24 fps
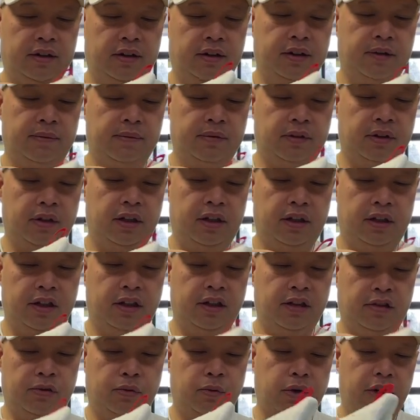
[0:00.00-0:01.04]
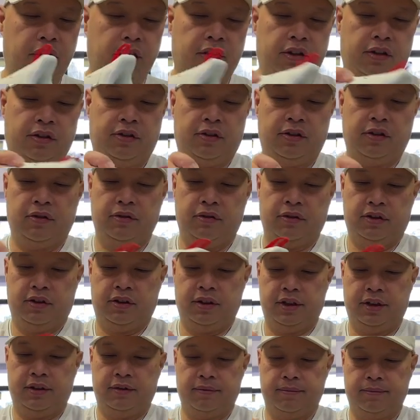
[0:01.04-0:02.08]
Um, this way also,
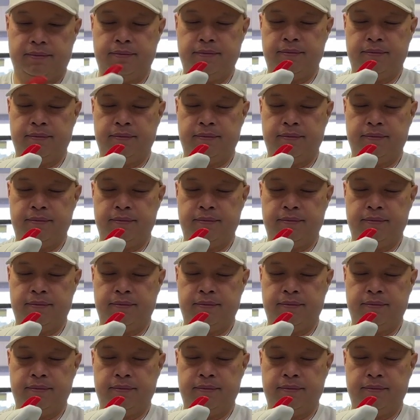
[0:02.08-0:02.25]
see?